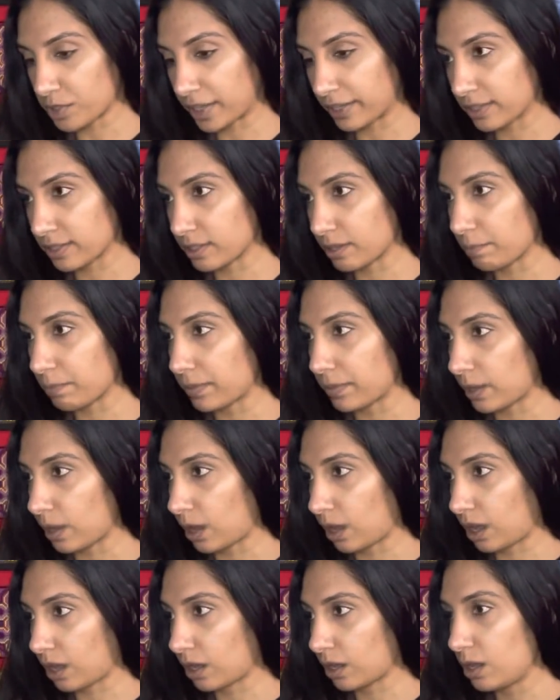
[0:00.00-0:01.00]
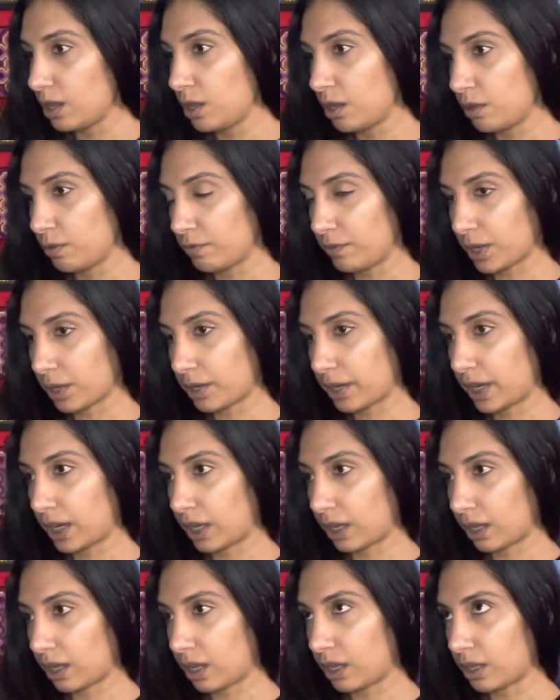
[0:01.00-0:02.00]
like something
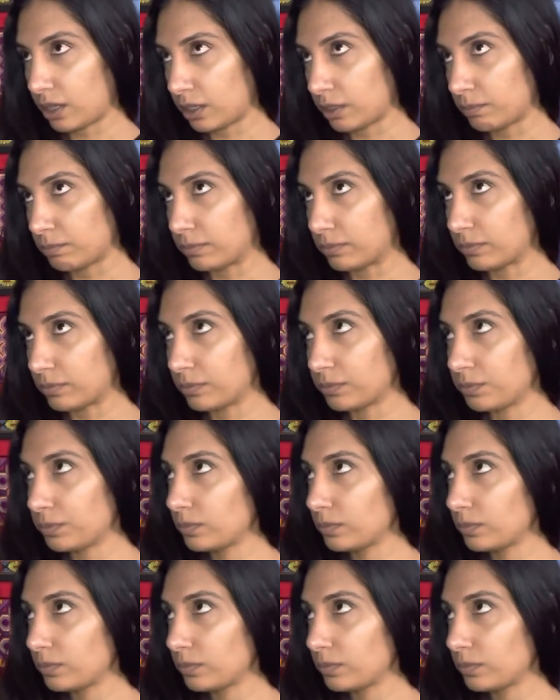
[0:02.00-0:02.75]
very um